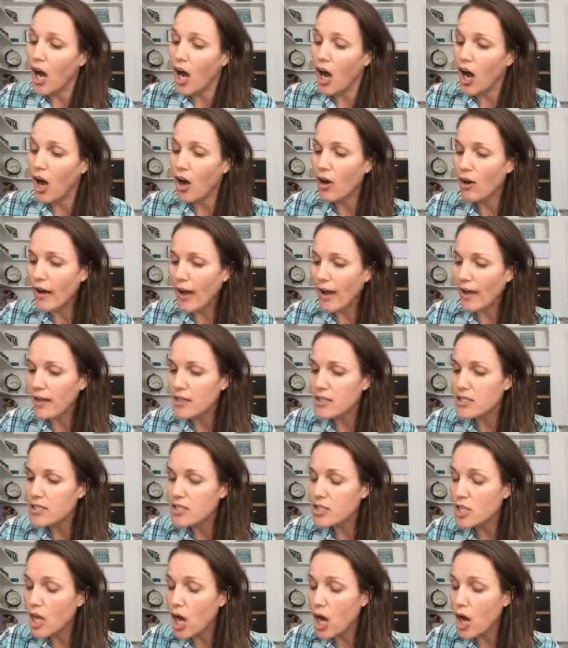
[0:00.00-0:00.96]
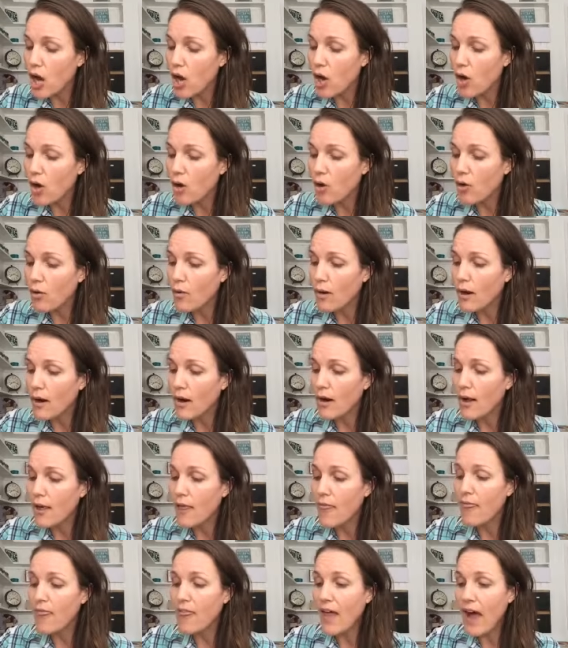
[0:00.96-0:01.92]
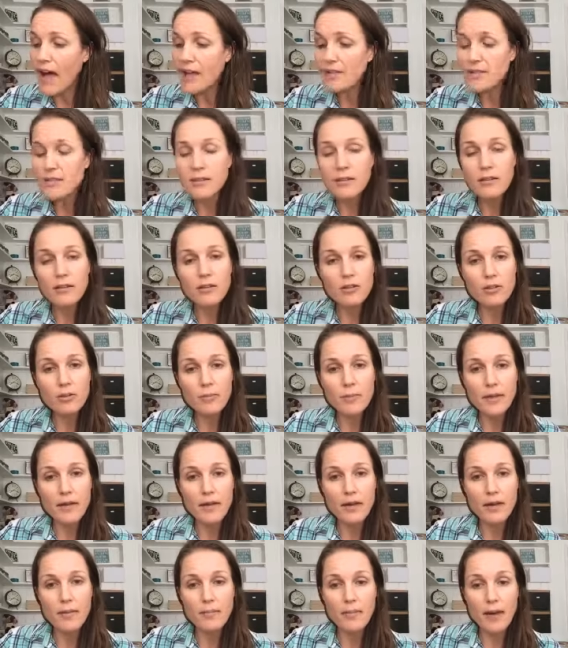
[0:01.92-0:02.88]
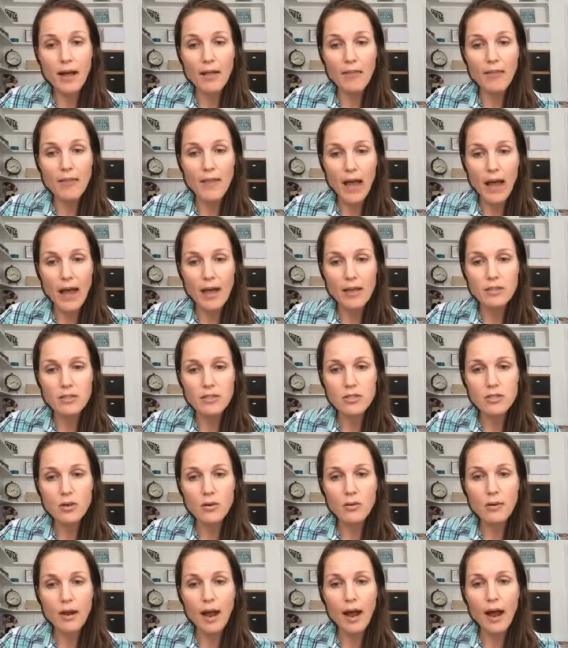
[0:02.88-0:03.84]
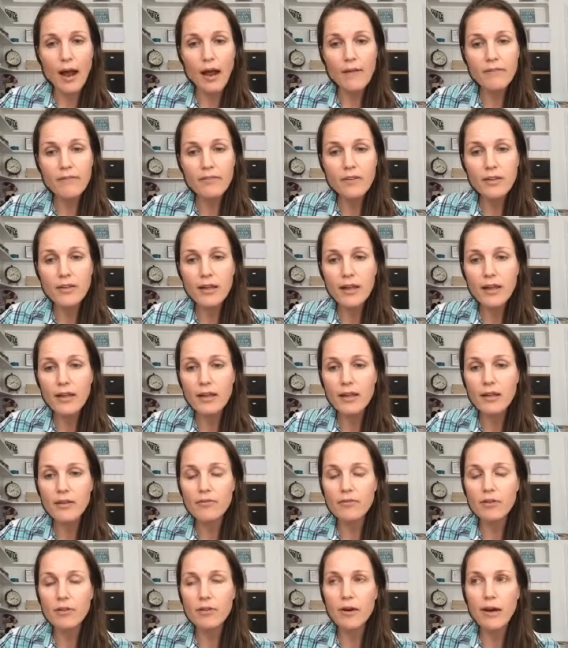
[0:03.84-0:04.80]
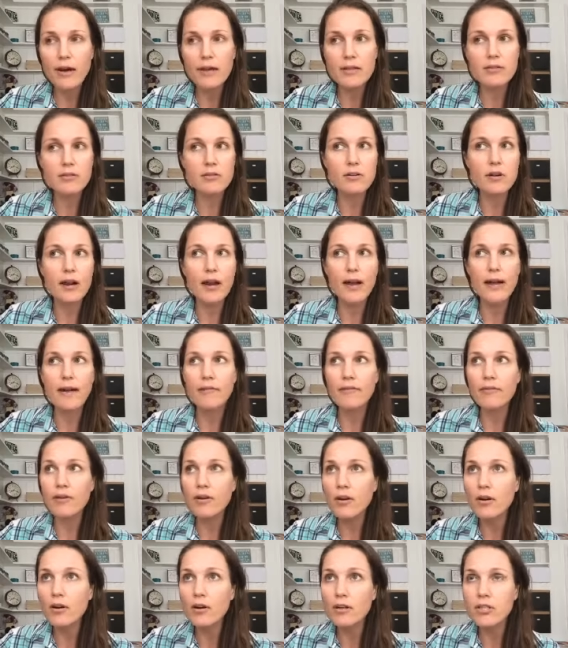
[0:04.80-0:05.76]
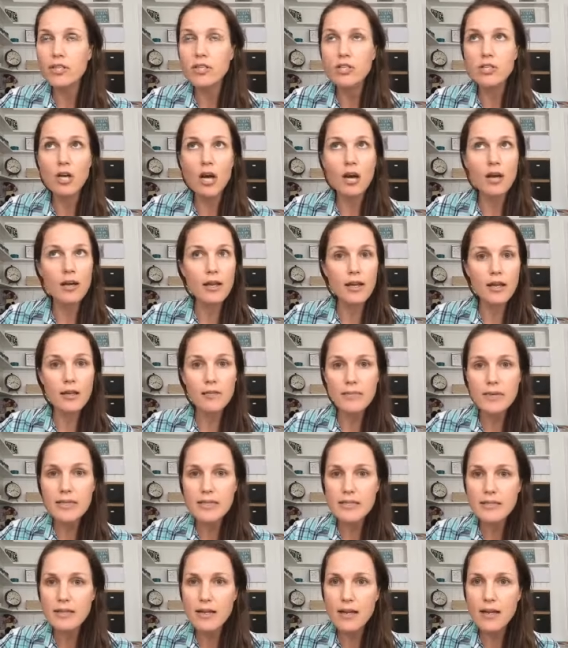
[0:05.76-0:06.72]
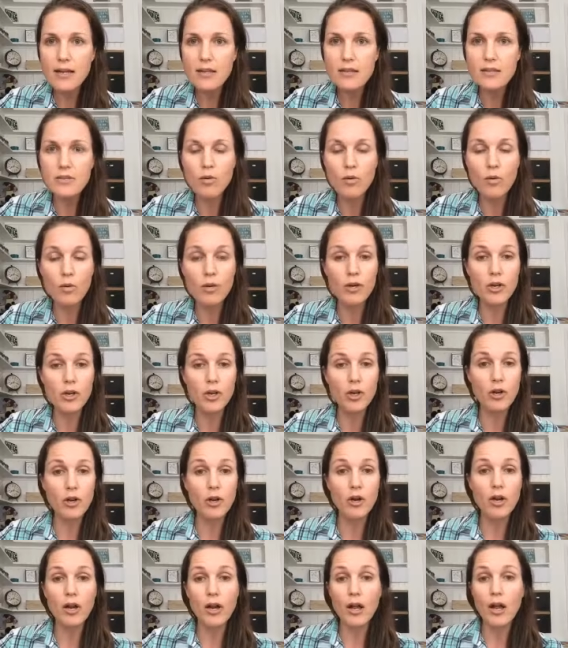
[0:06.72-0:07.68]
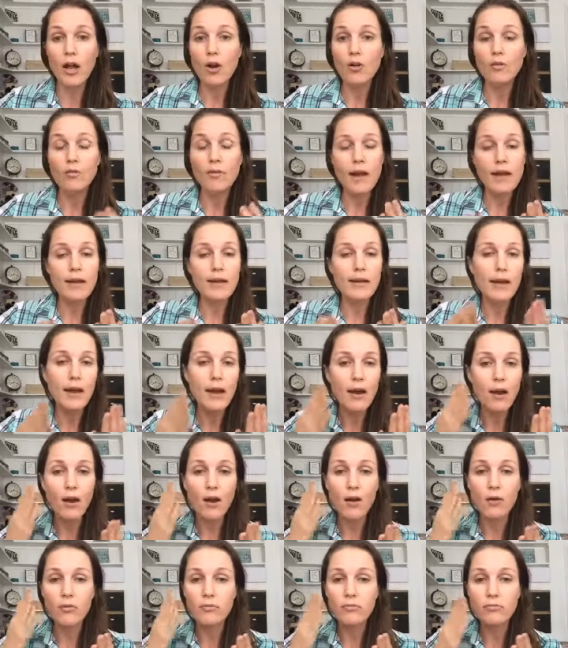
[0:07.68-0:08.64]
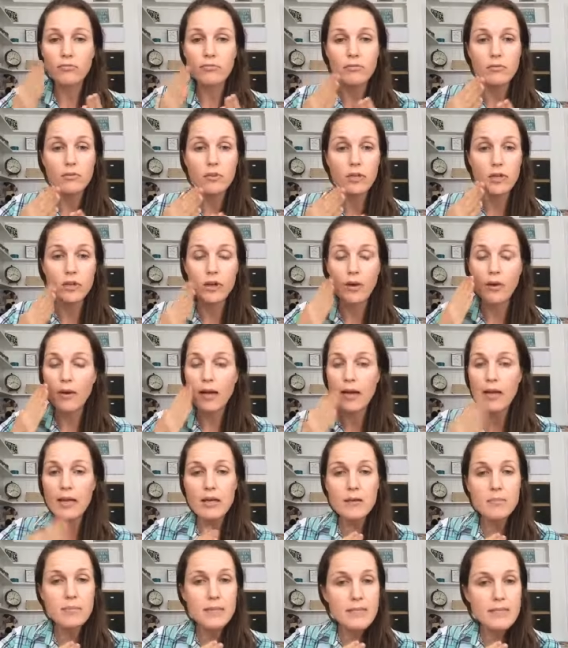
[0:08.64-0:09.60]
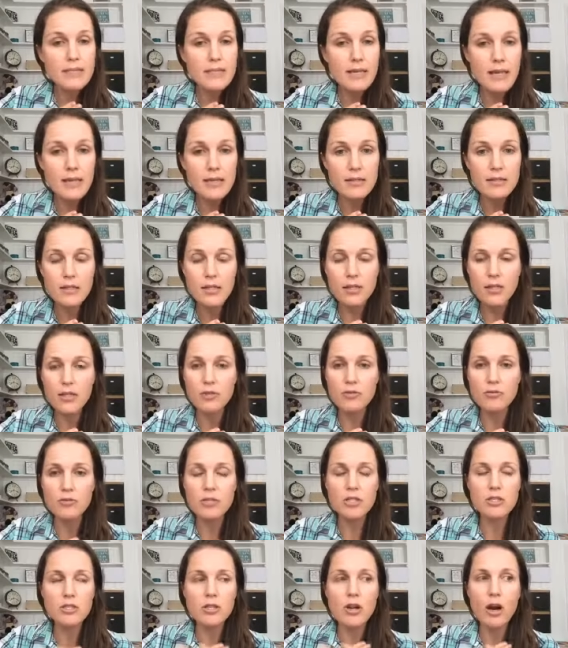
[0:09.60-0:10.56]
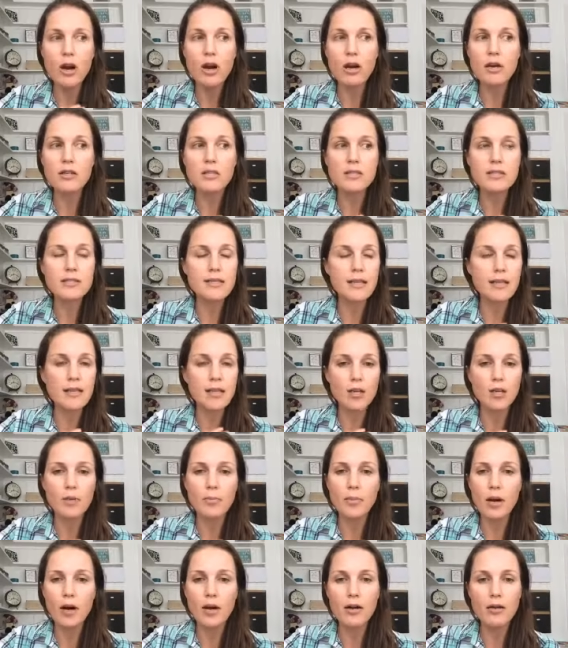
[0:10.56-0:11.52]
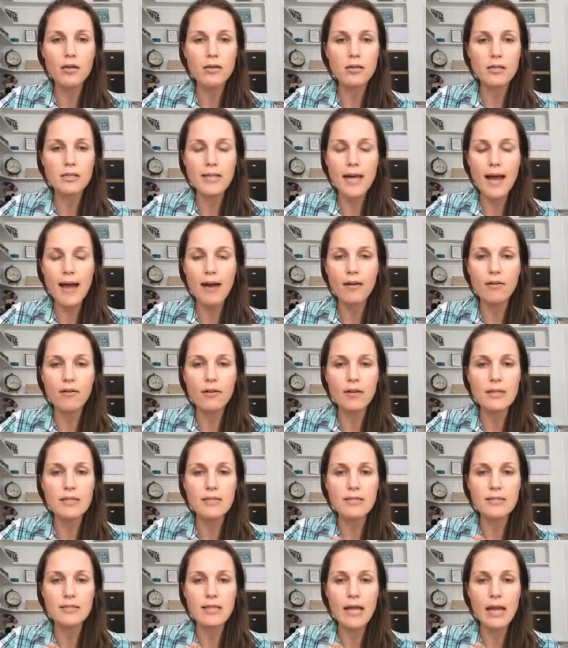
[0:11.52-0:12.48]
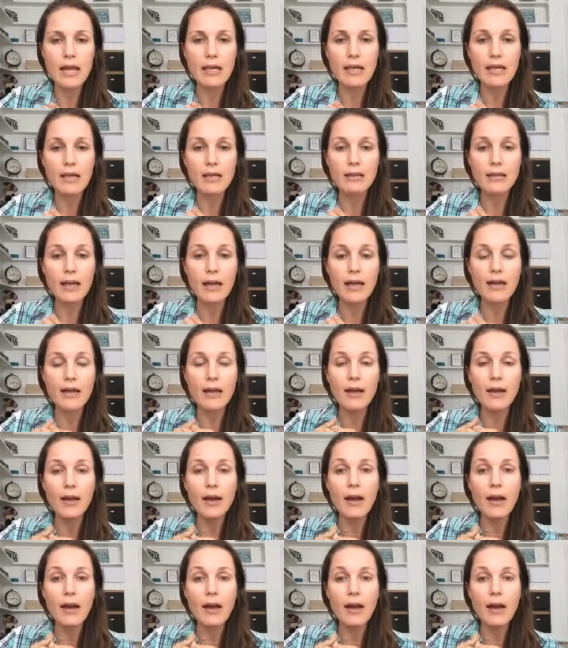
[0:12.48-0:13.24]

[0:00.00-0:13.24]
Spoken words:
Okay, so that's a little bit about that. So I feel like if you guys are ever starting a business, or you're right now, you know, in a business, and you just aren't sitting your partner down and saying, like,